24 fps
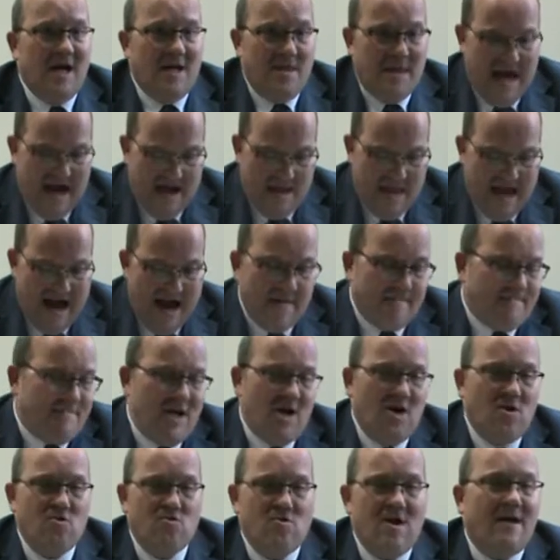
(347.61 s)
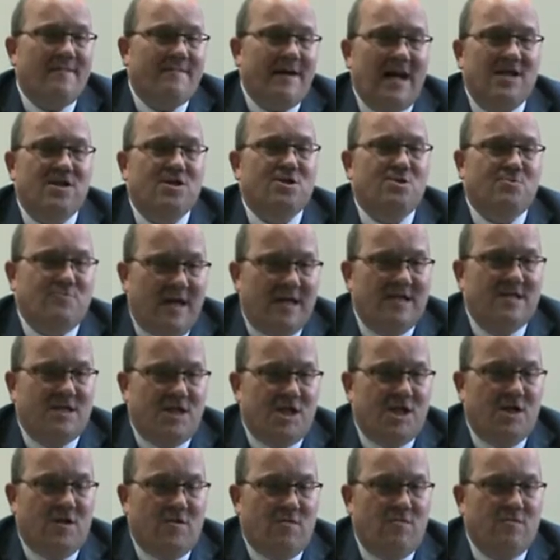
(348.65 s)
that paragraph I just read
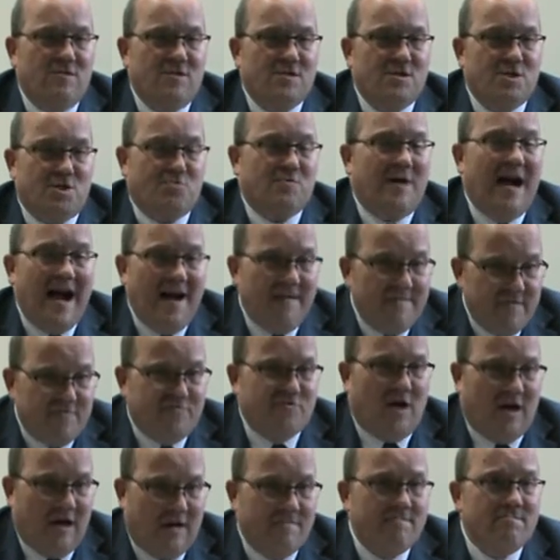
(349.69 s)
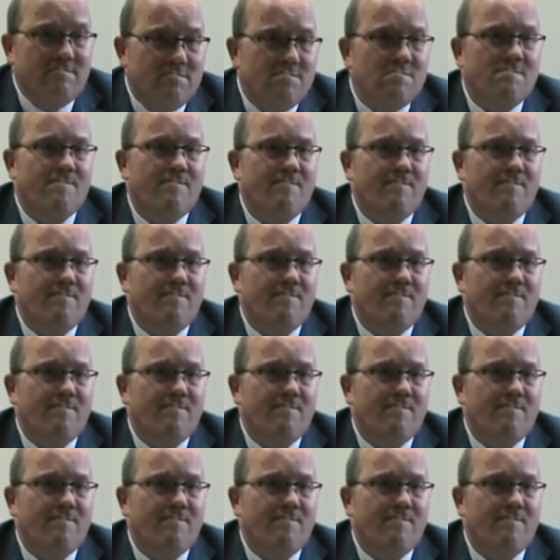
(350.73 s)
to you derived from,